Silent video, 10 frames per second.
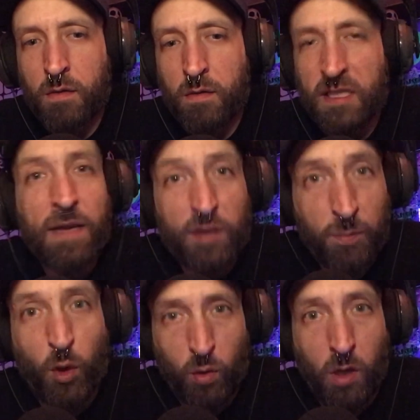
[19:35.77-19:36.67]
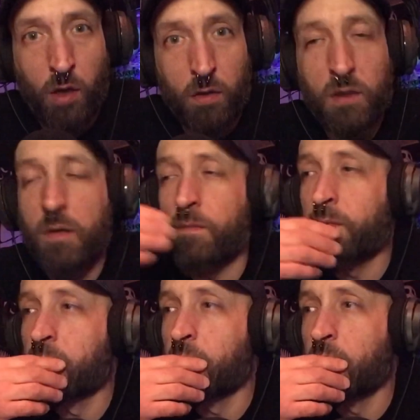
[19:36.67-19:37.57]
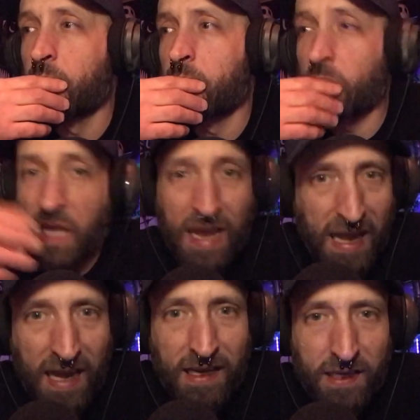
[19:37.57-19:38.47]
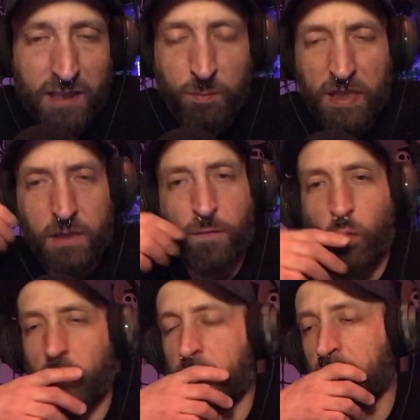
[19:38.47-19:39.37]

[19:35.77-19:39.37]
safety protocols at his place of work.